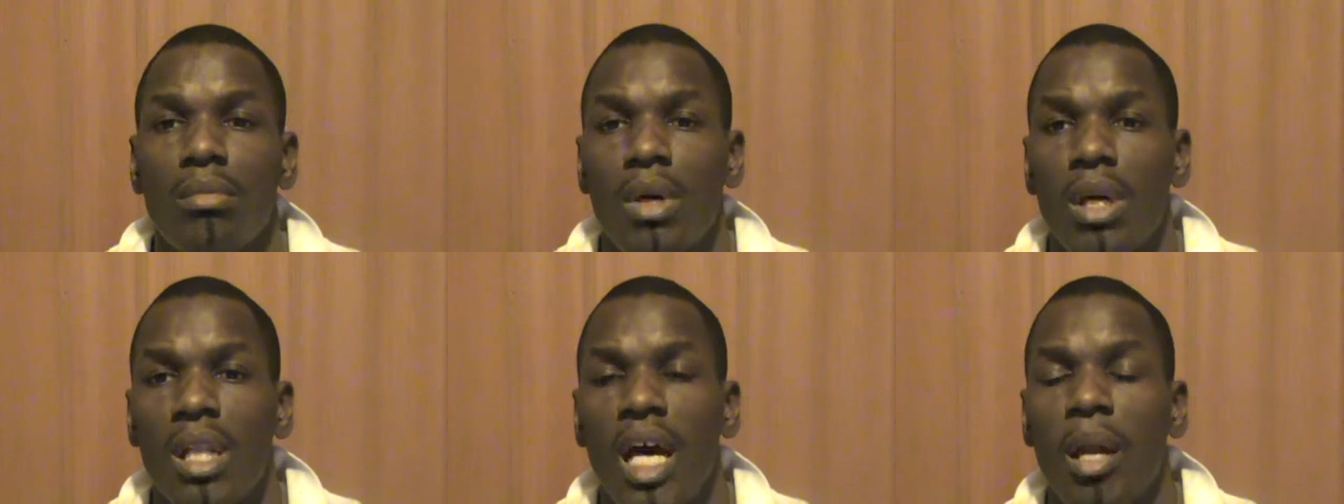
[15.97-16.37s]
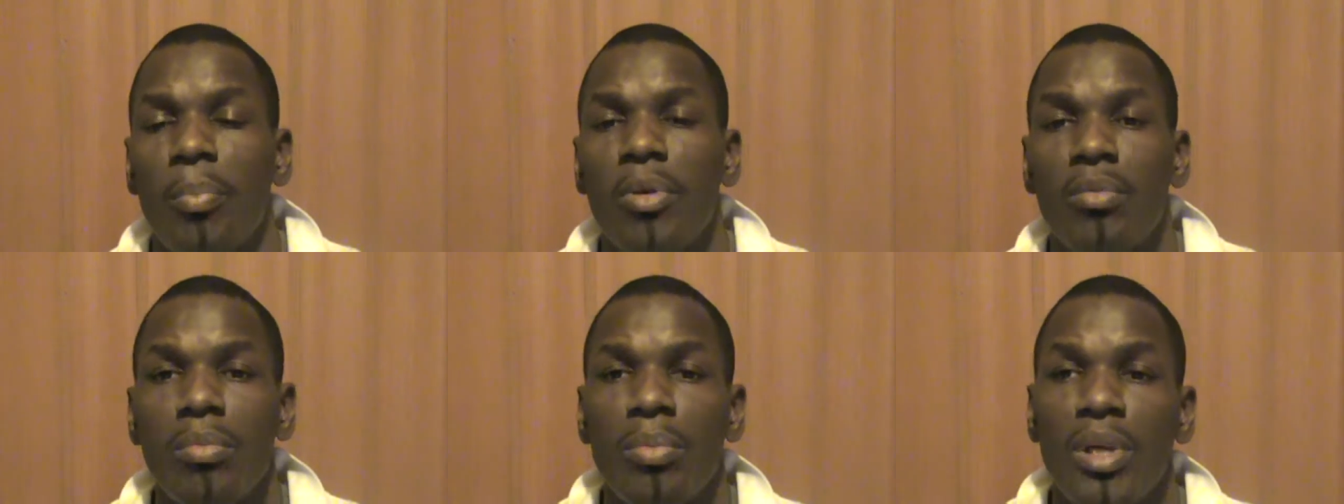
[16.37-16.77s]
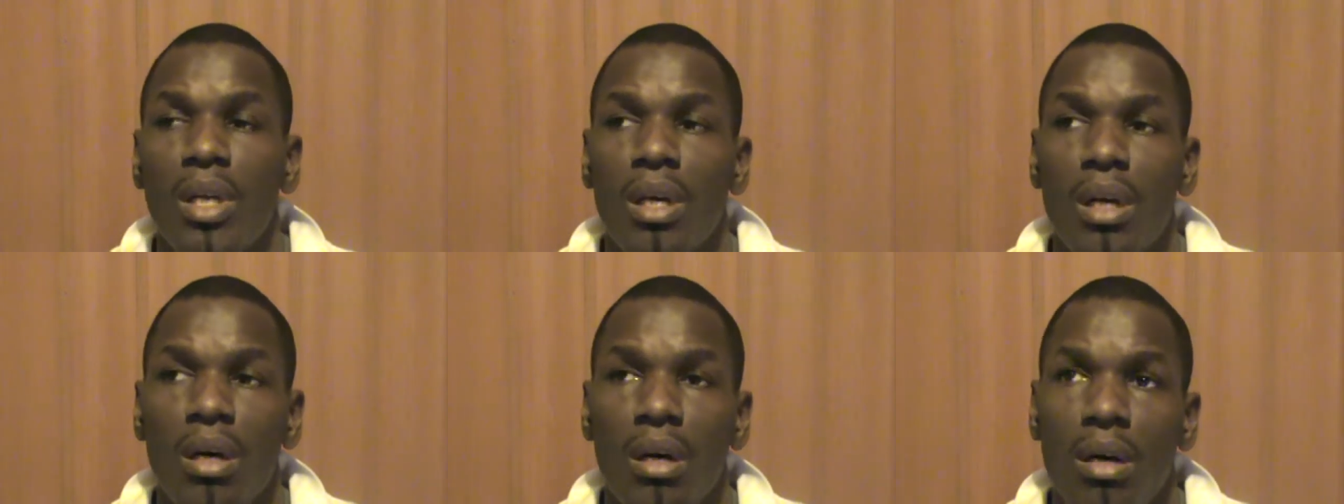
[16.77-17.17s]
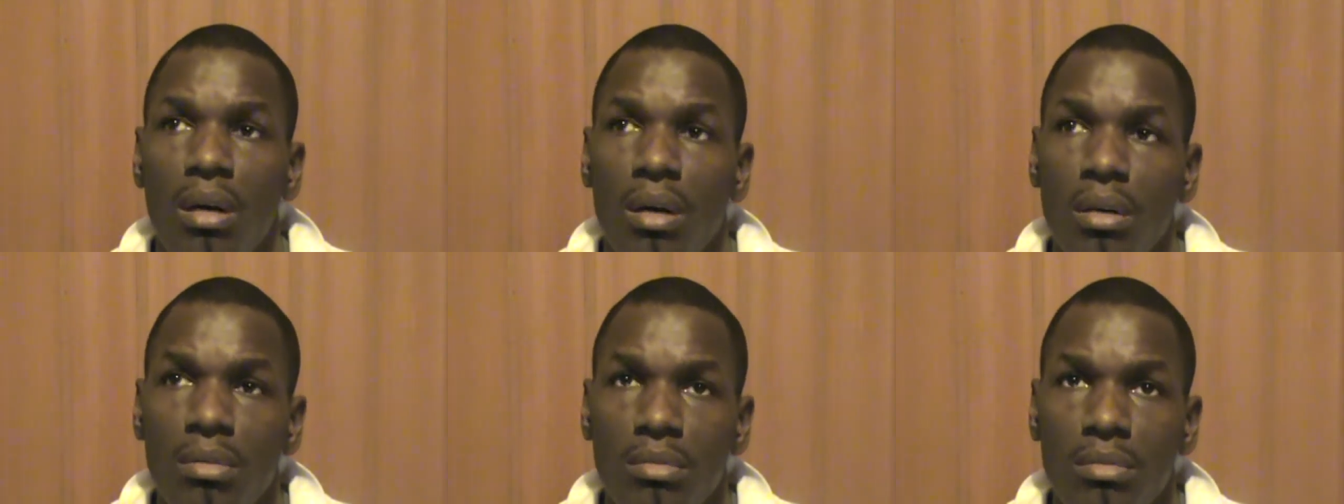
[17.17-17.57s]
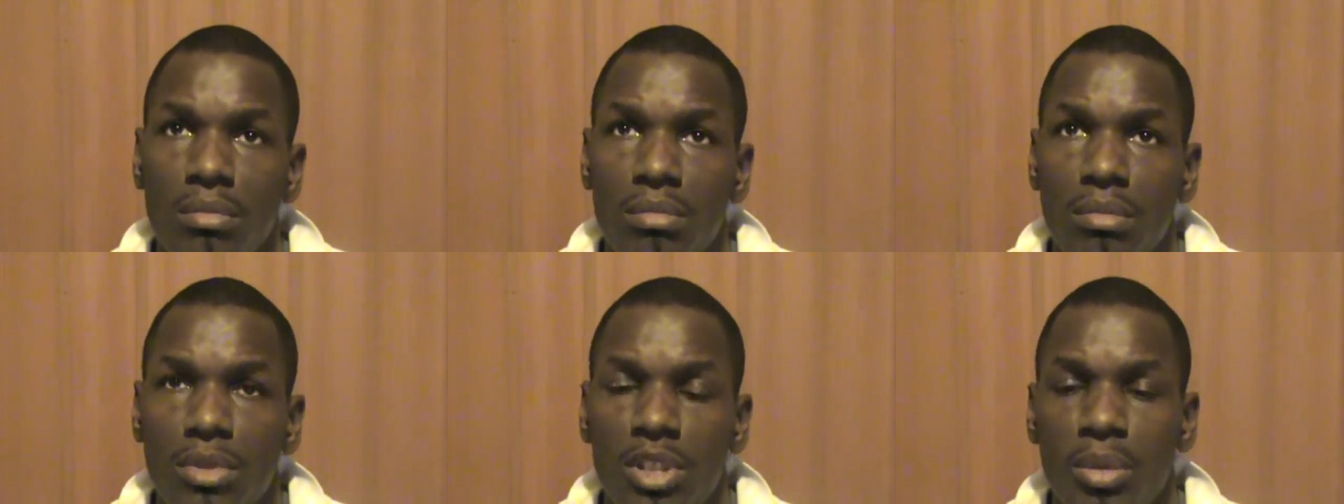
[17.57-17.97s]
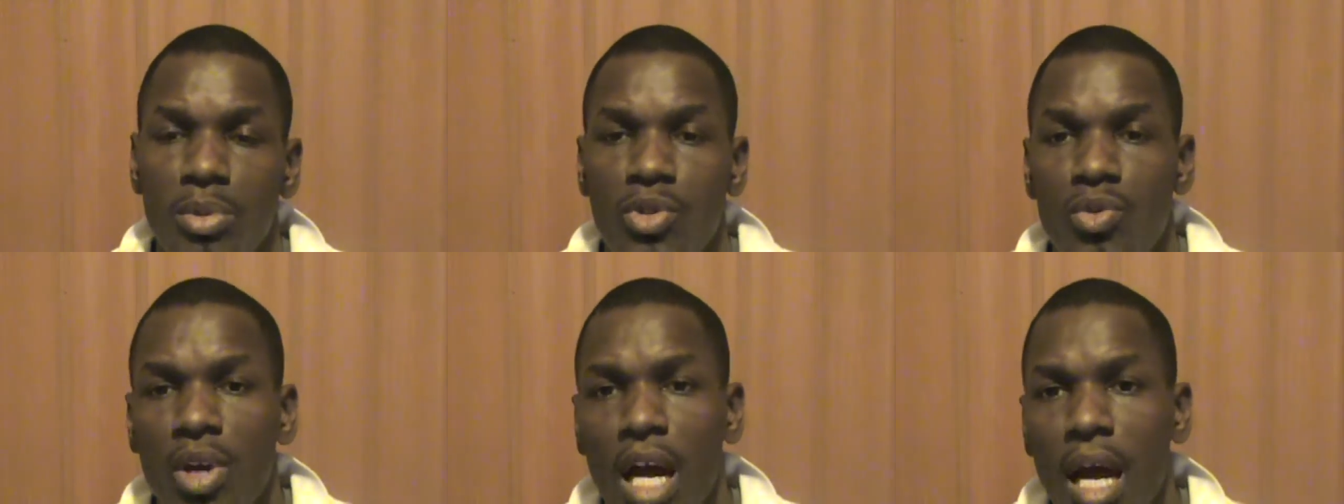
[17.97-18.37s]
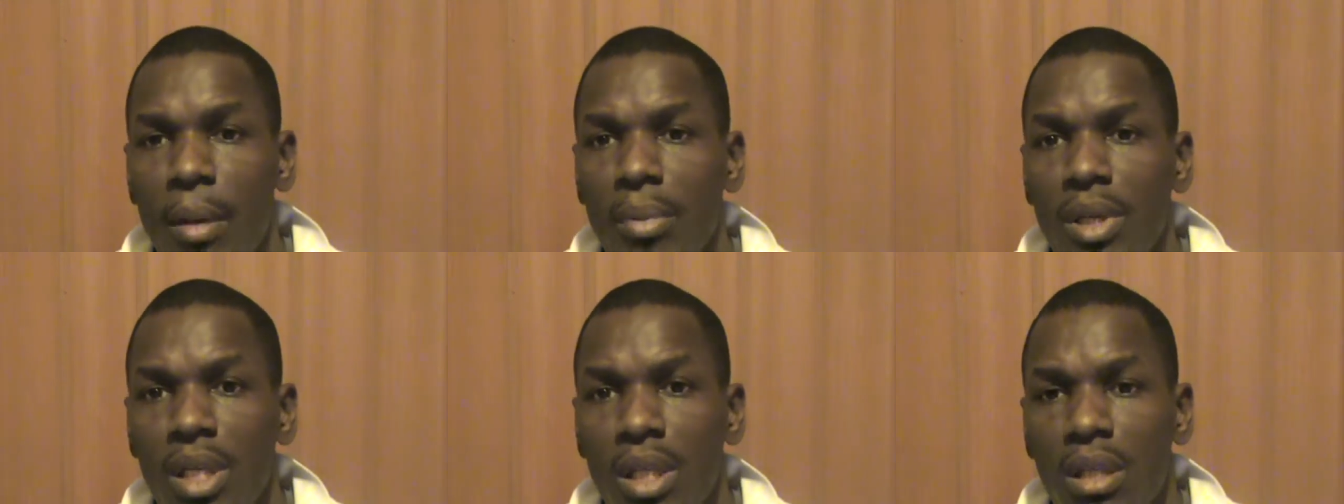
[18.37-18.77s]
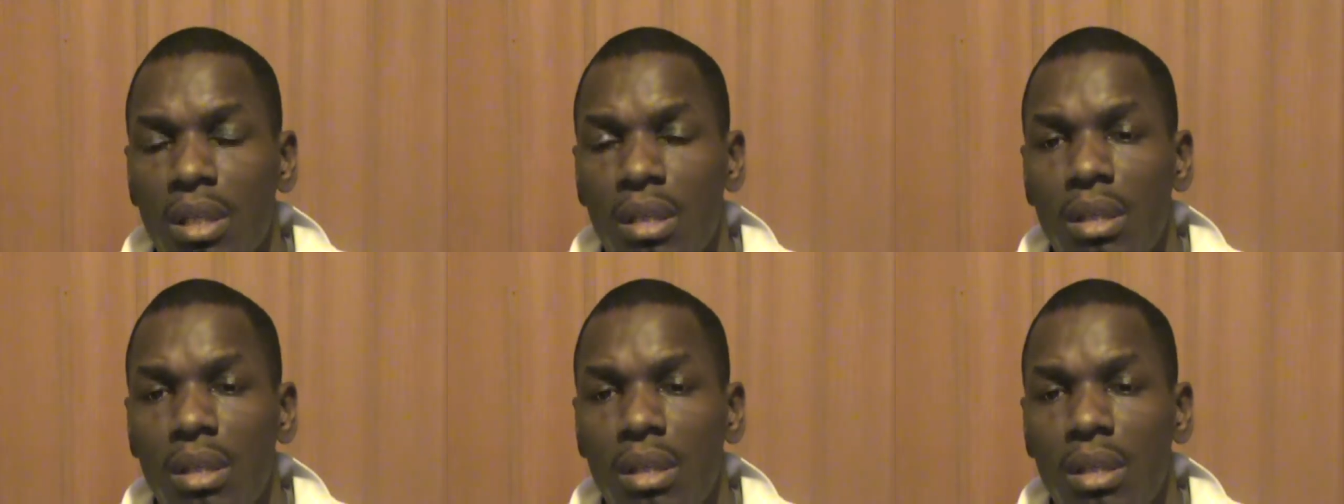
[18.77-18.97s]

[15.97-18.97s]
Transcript: A lot of people been subscribing and